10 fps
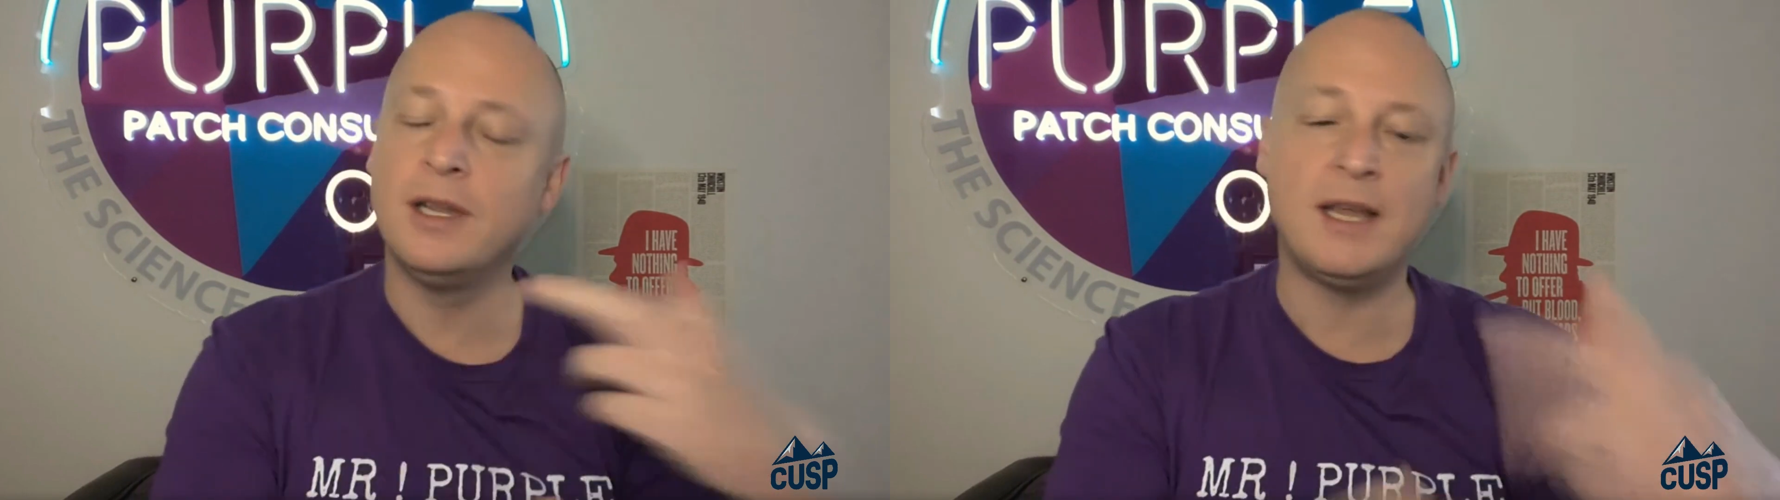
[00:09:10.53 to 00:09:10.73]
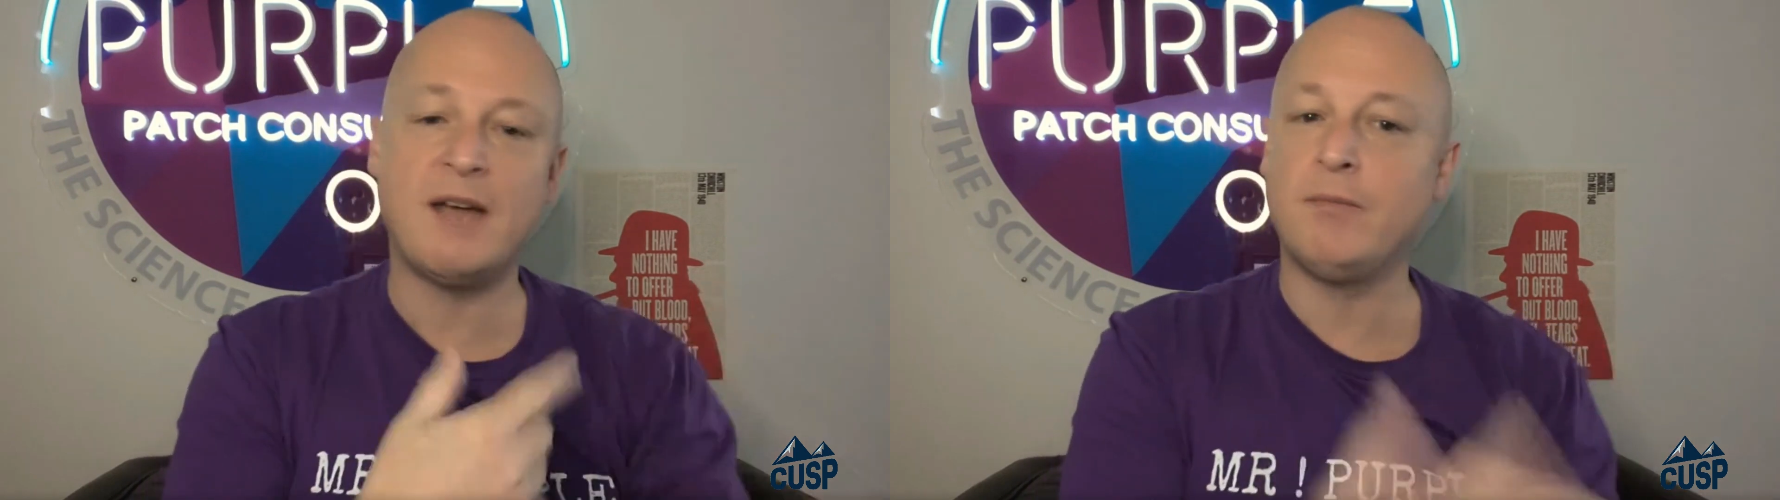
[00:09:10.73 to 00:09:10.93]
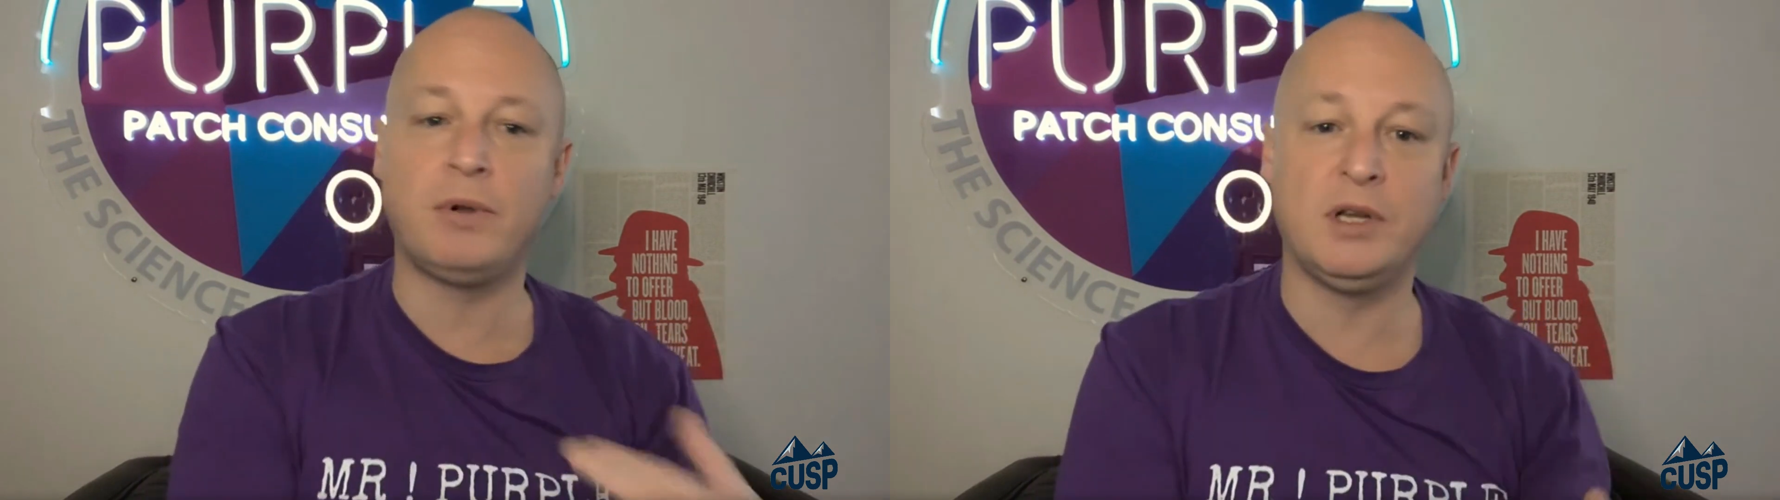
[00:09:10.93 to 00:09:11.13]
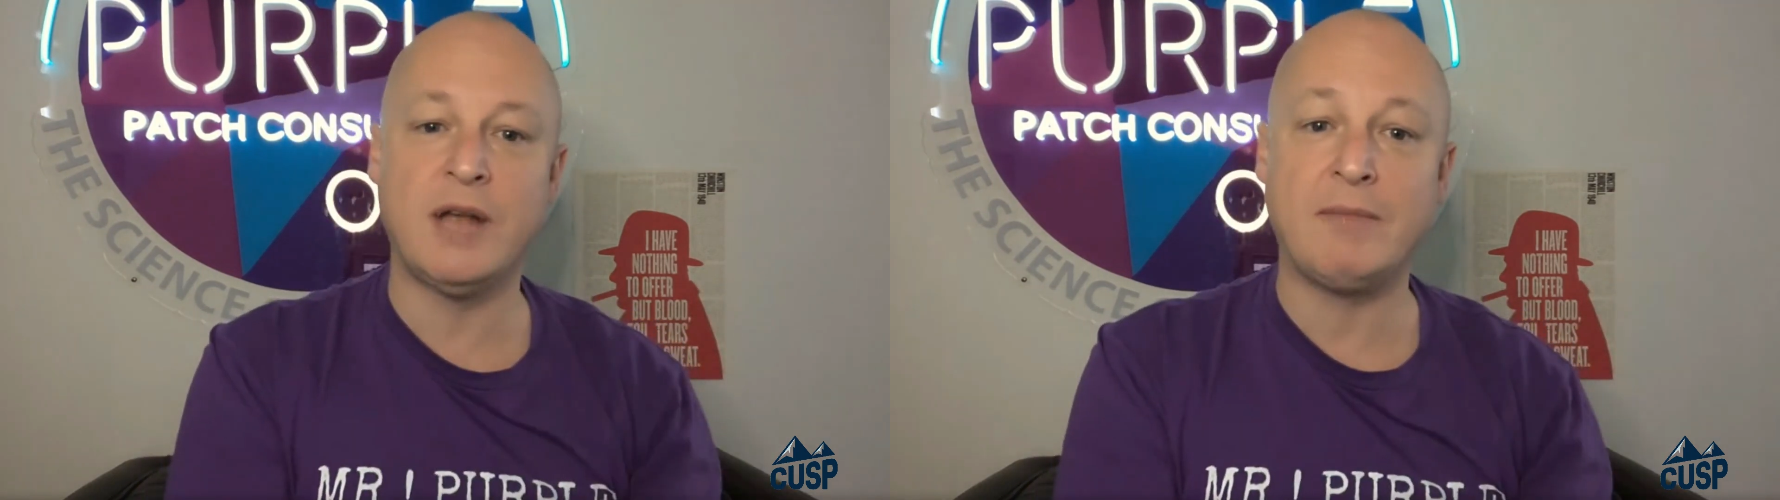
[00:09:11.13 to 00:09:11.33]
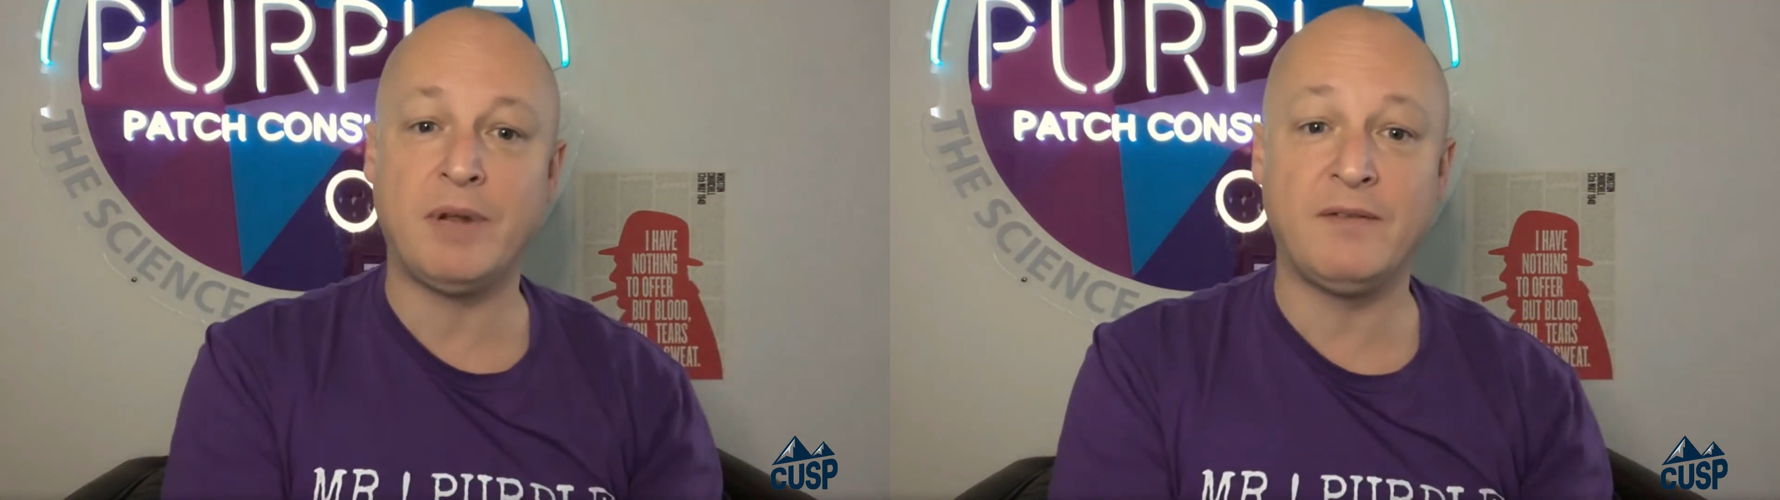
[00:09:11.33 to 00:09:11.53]
then you
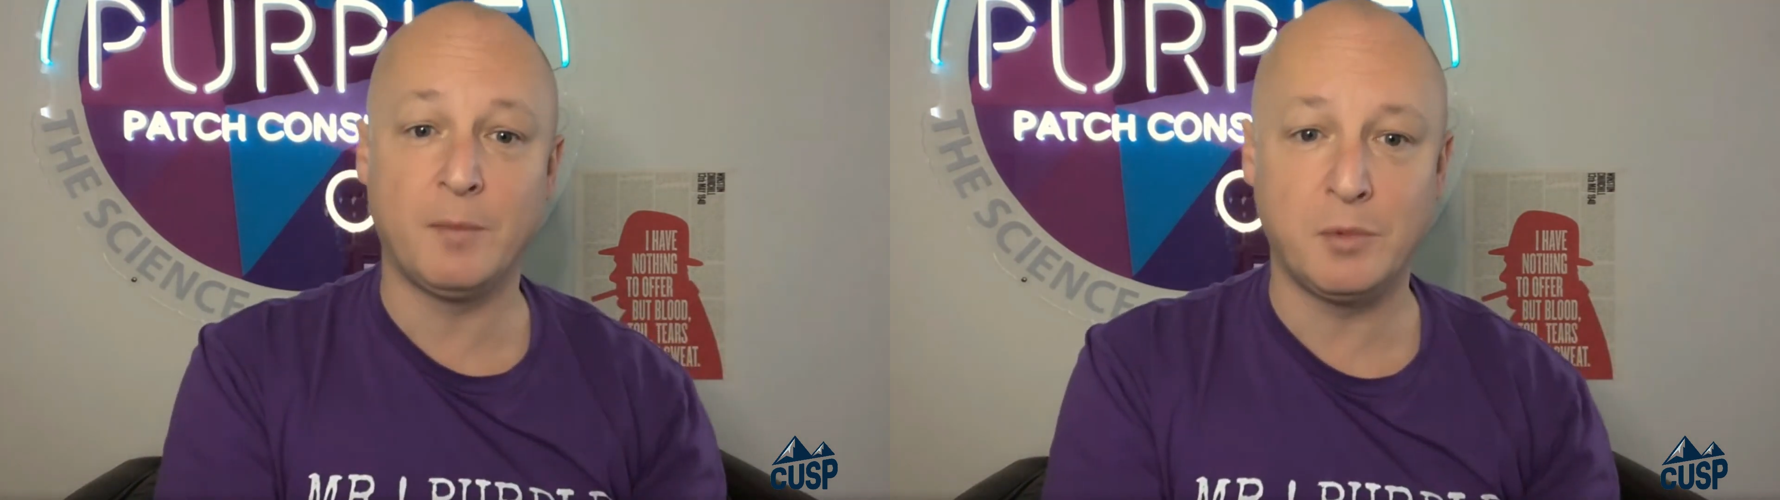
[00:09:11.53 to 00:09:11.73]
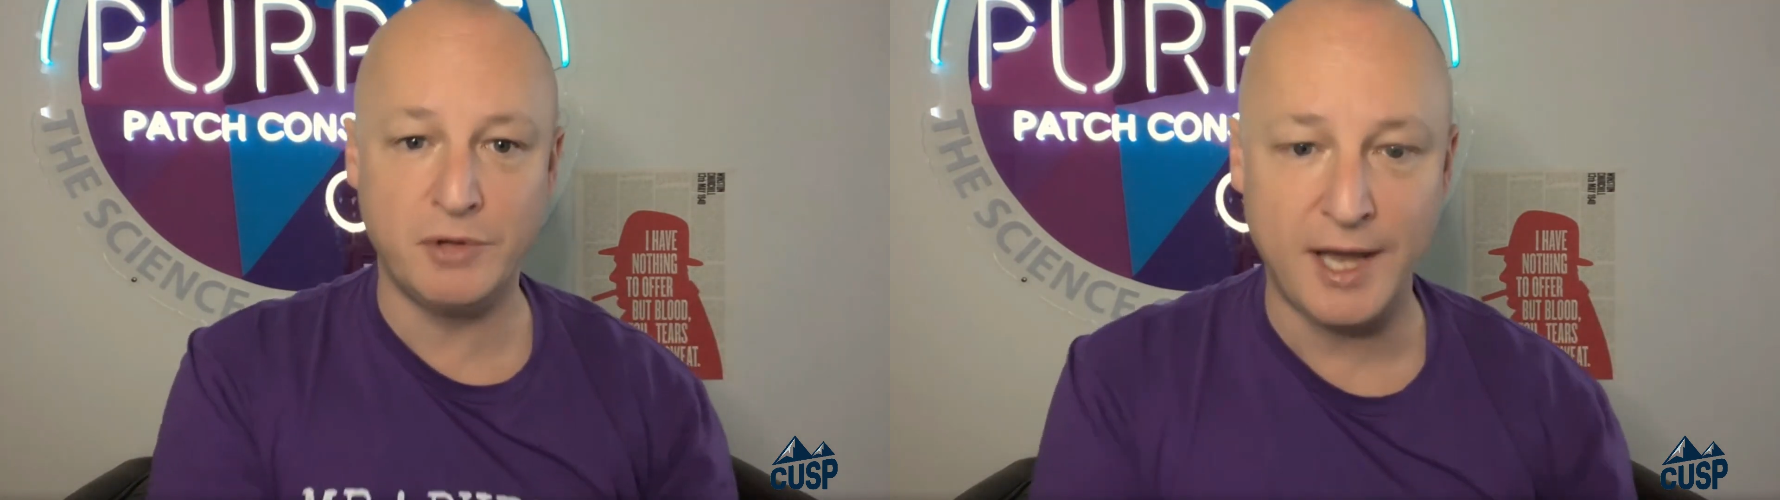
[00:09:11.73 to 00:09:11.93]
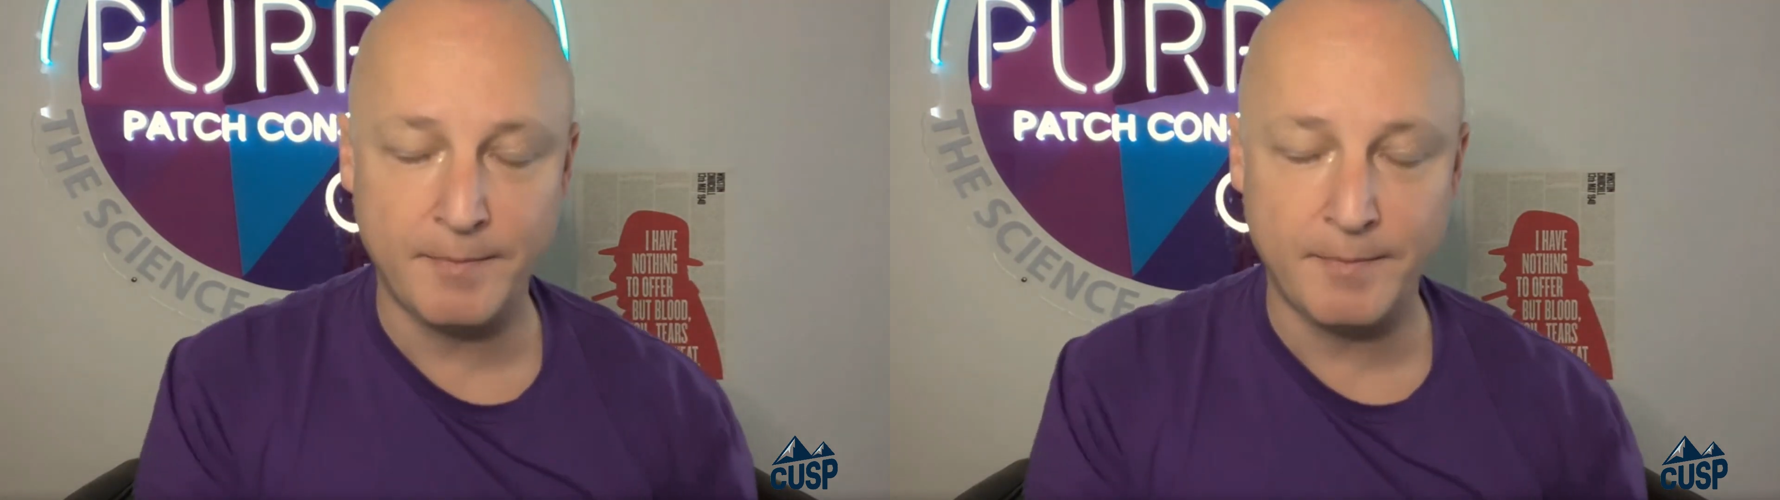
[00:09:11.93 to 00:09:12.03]
haven't played football yet.